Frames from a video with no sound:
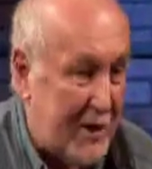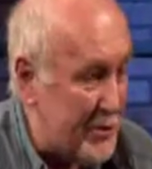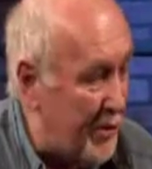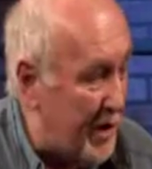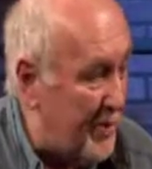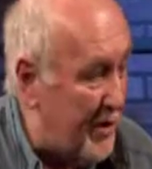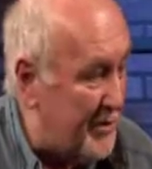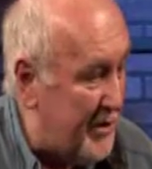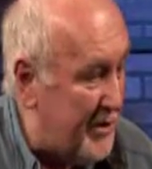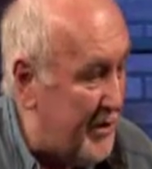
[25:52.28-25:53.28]
because we're coming
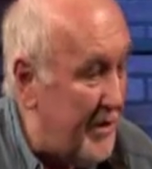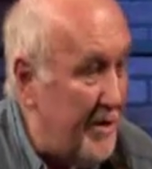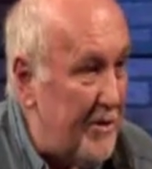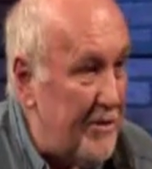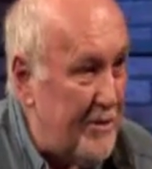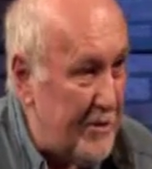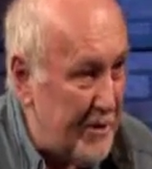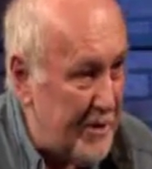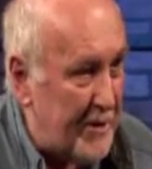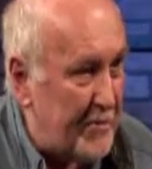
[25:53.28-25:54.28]
up to the
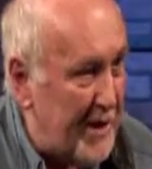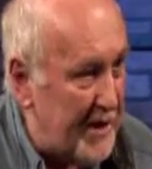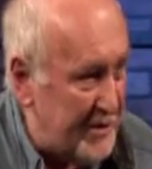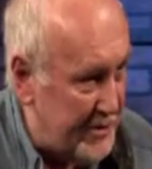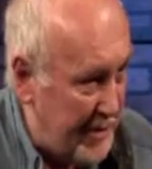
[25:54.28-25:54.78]
third in the bass.